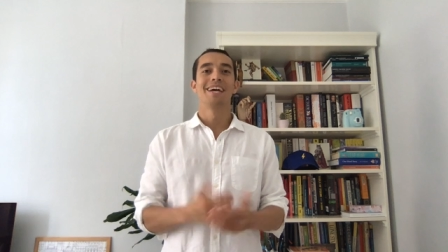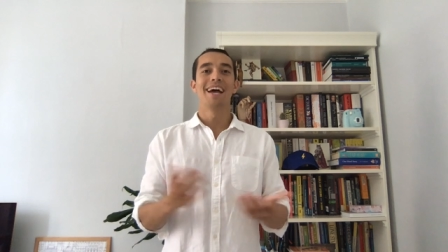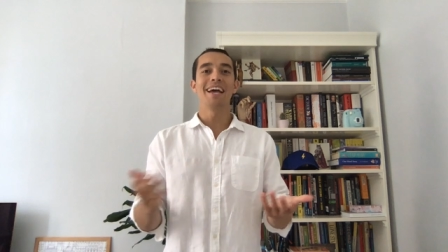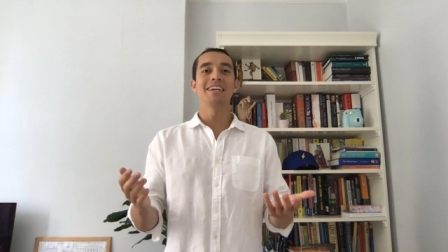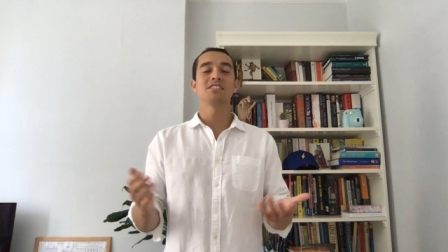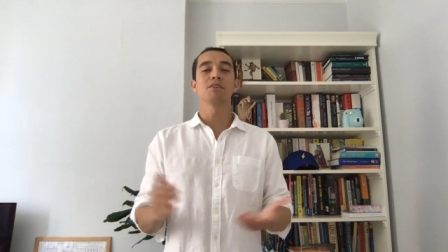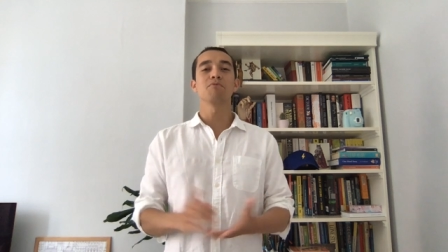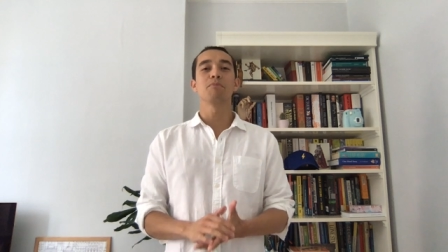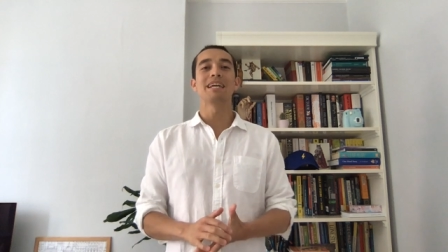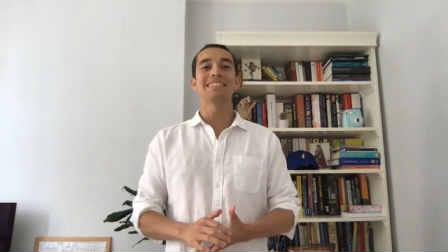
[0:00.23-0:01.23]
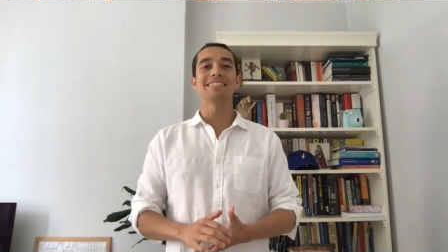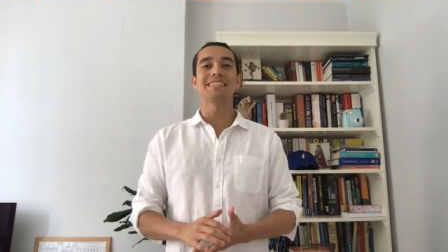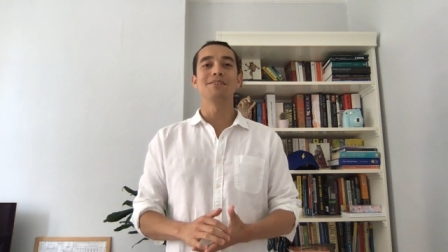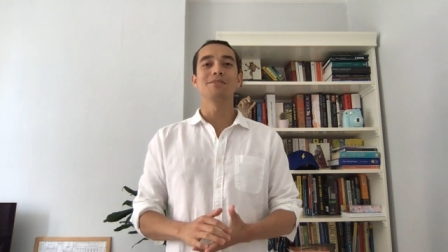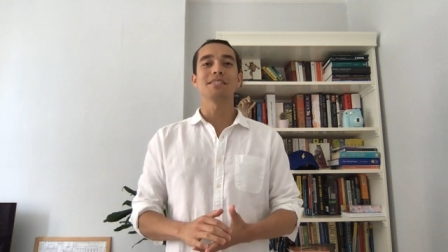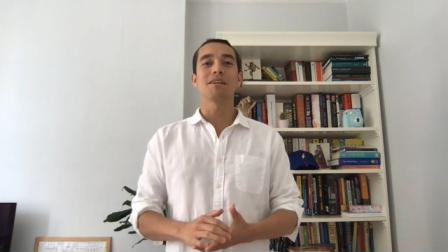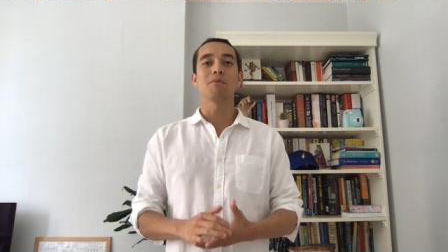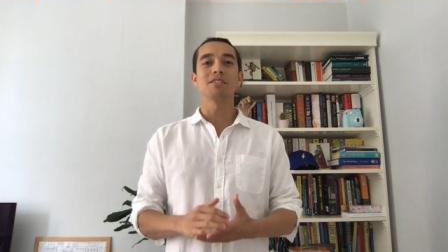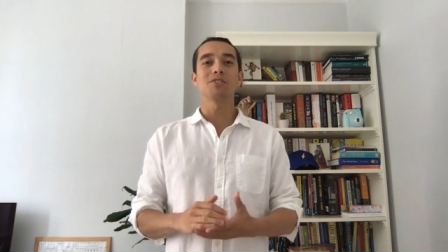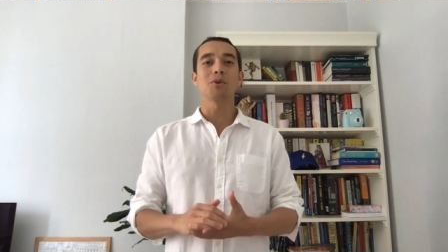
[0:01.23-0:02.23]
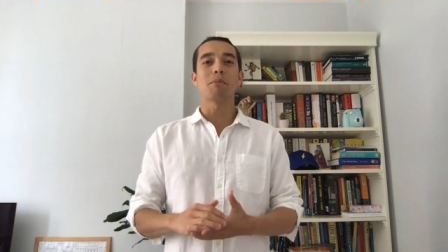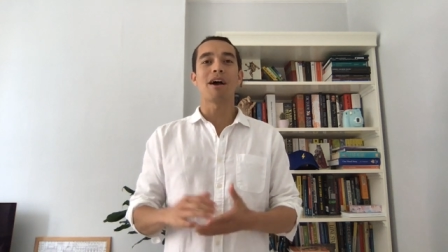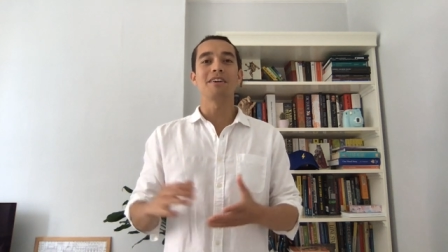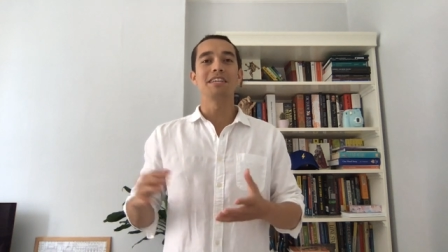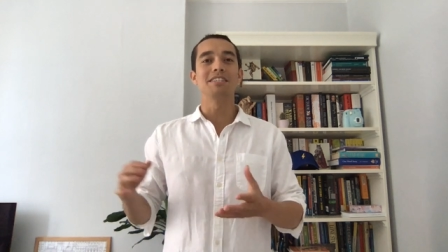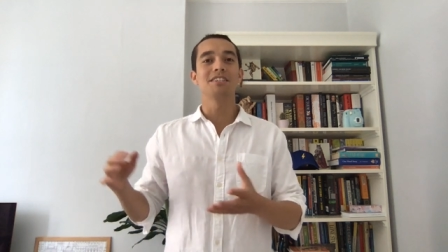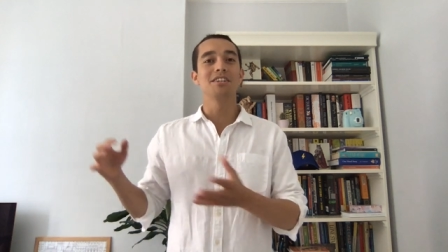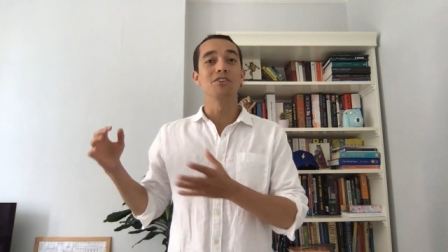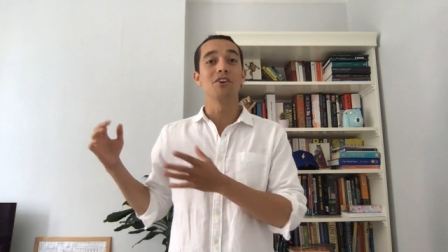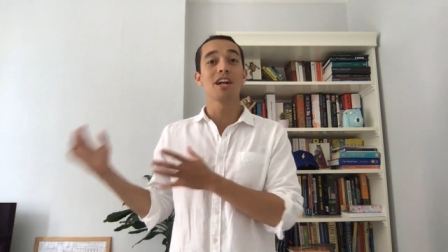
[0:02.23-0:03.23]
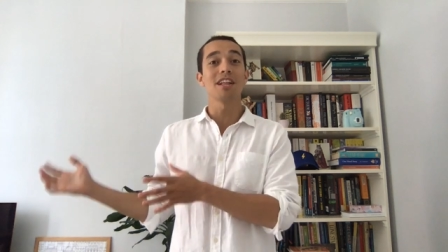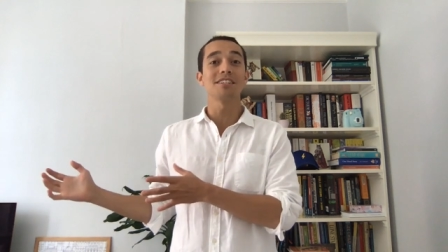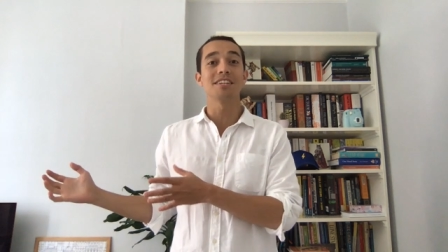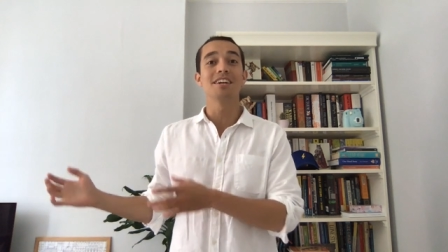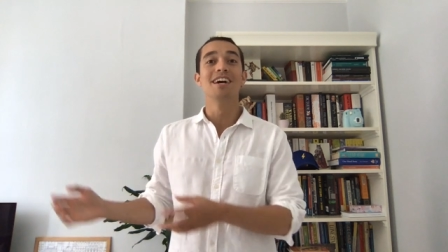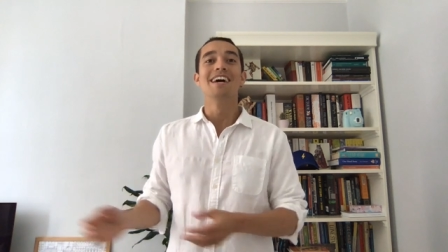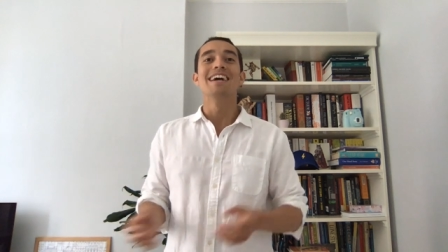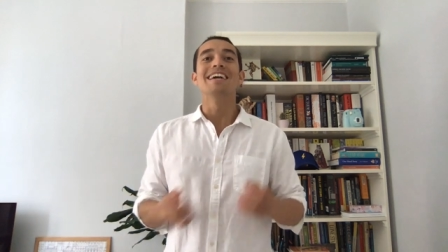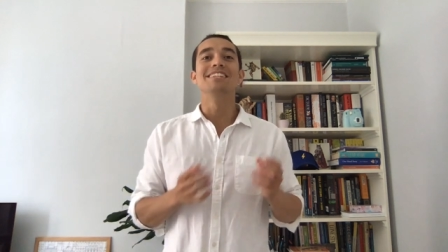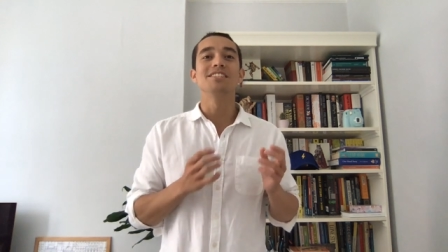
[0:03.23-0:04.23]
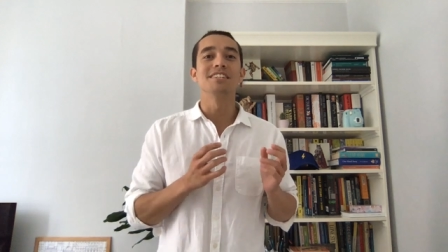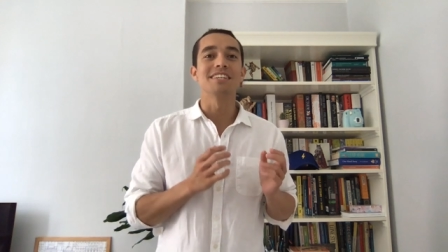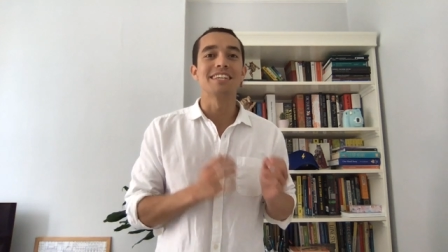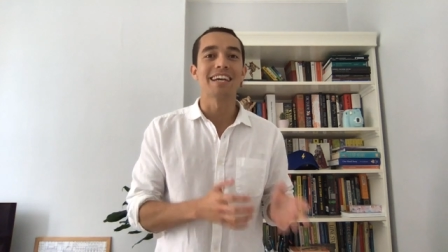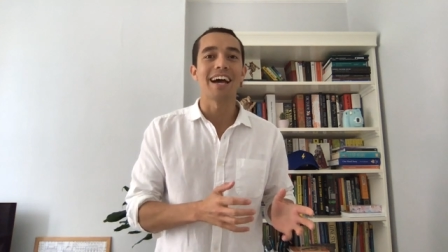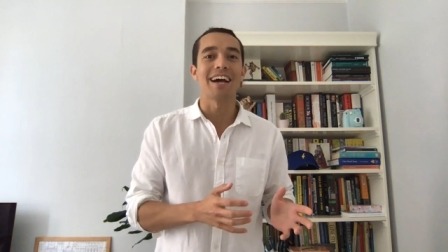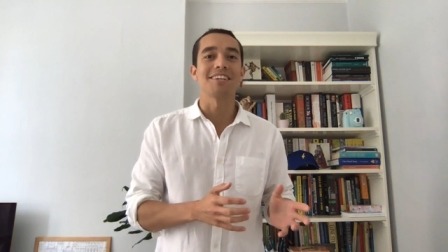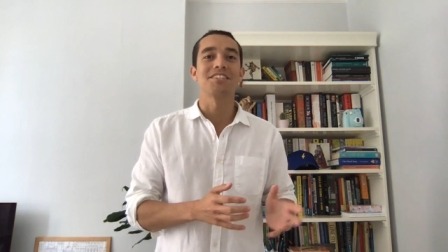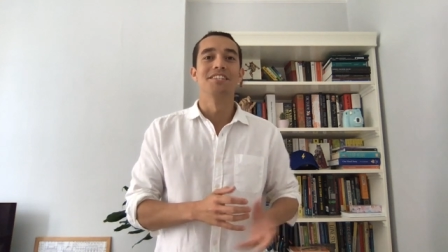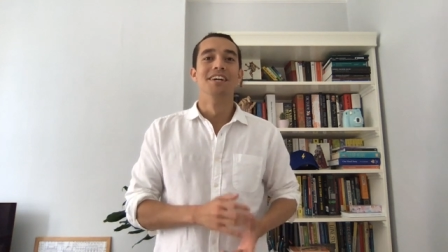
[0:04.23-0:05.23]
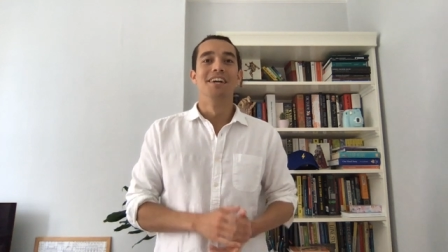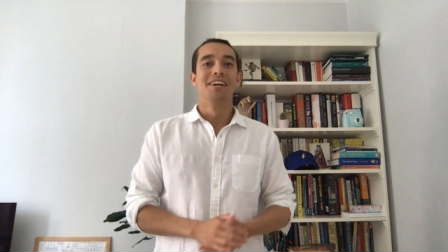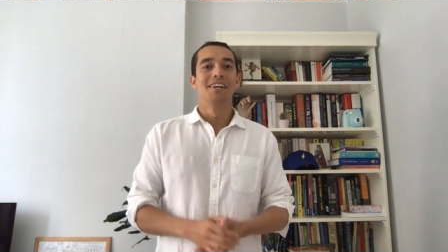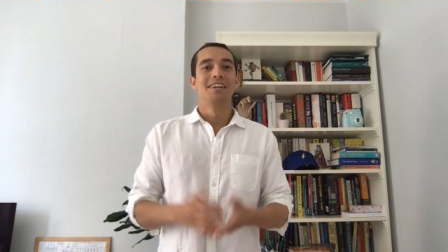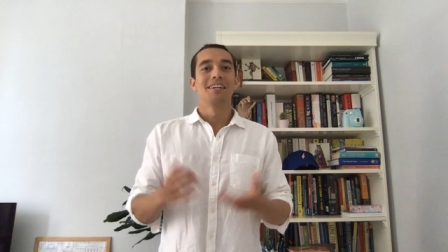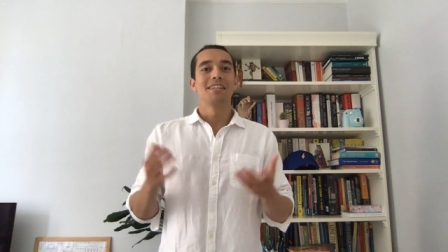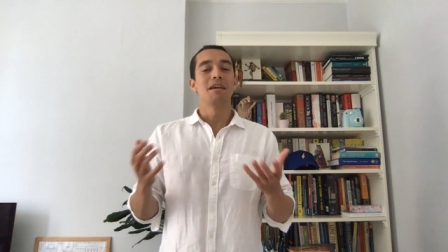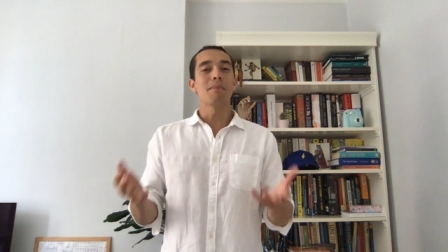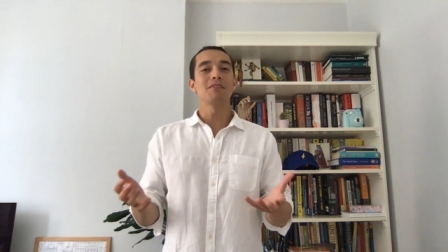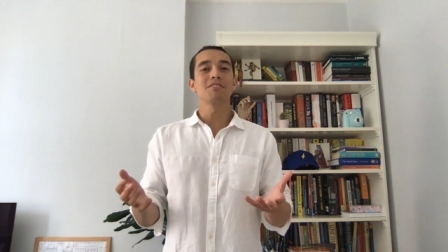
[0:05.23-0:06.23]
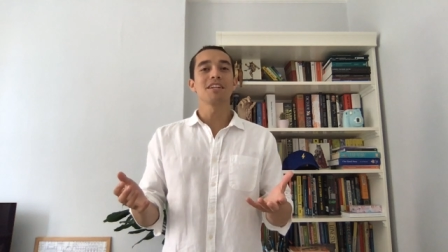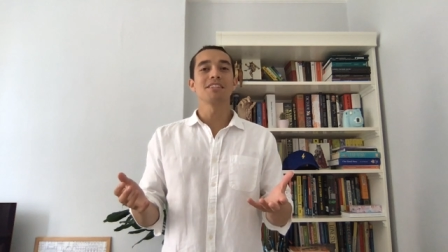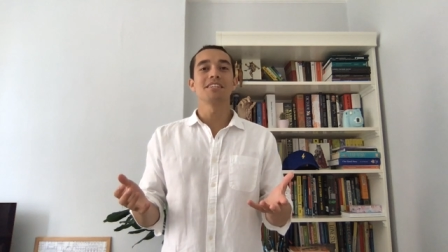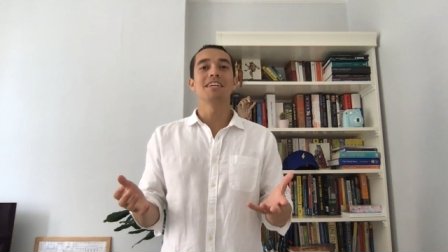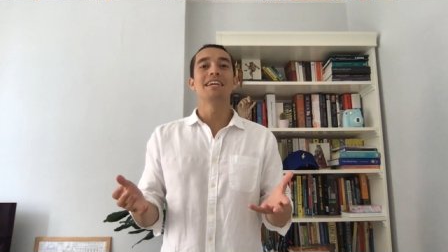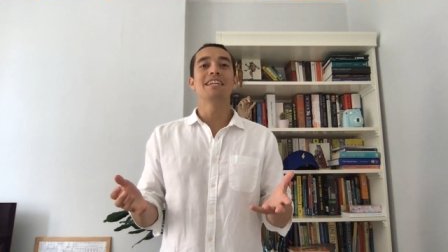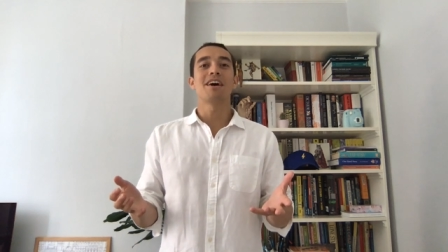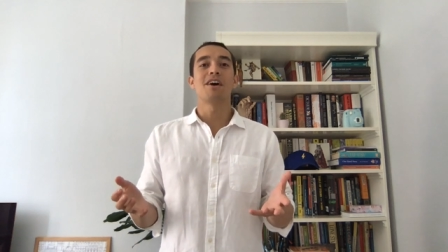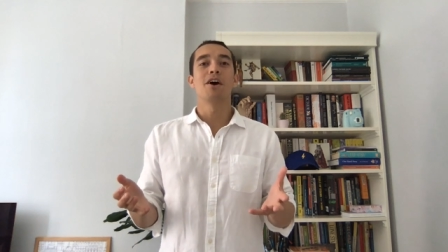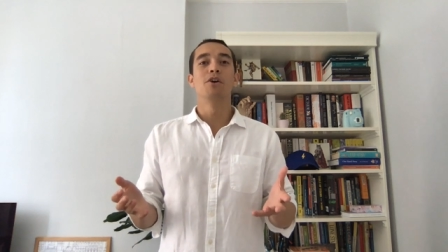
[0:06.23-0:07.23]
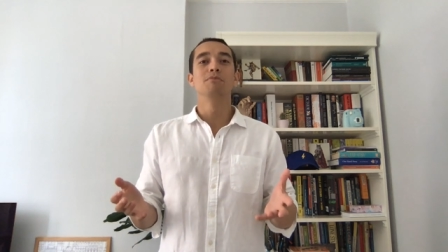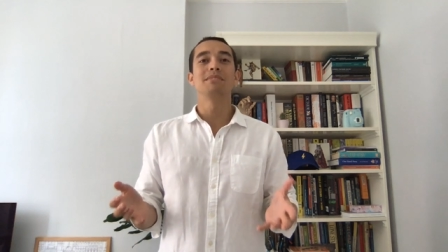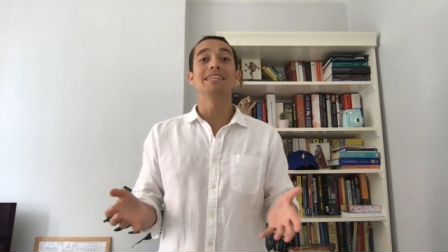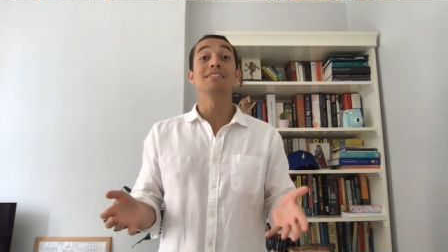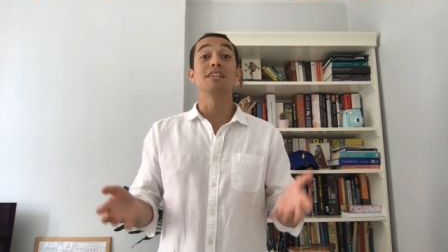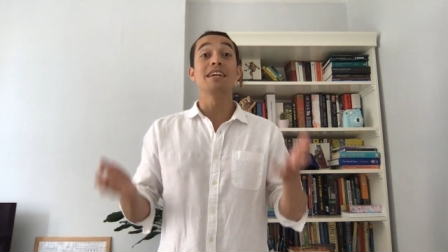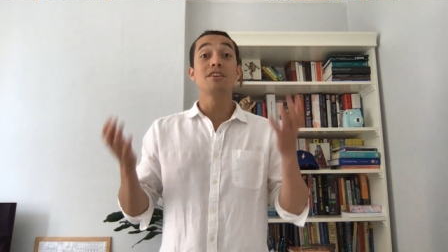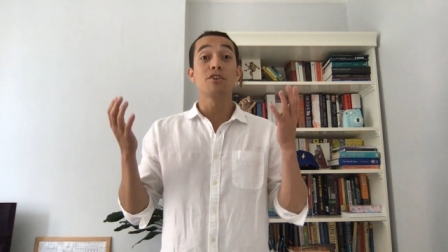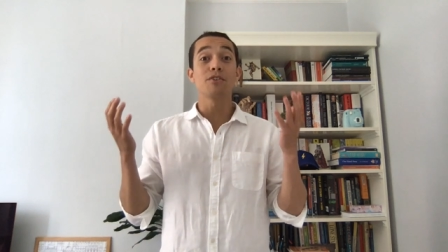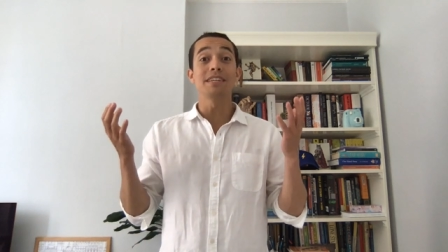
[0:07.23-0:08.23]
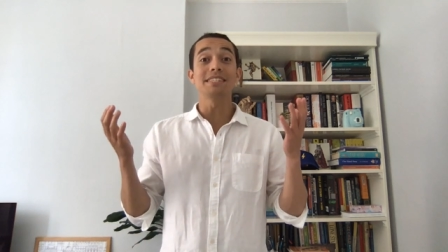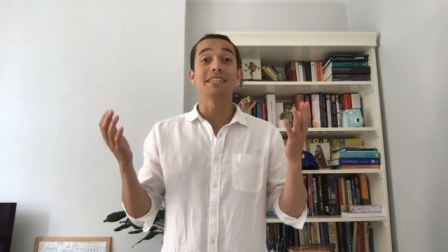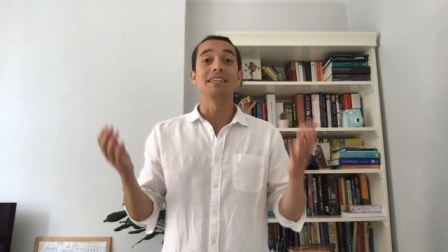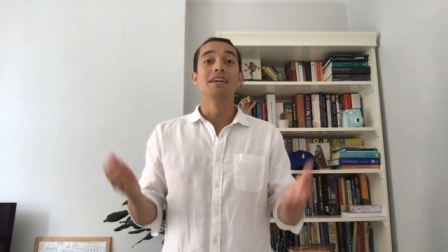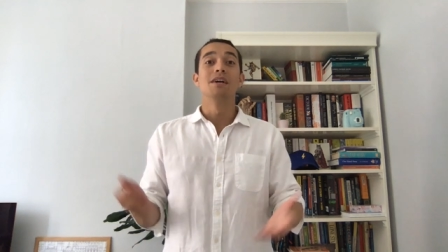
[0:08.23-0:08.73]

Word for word: Hey, it's Tom from Latest Deals, and I want to talk about how you can turn your clutter into cash. The amount of clutter in our homes is increasing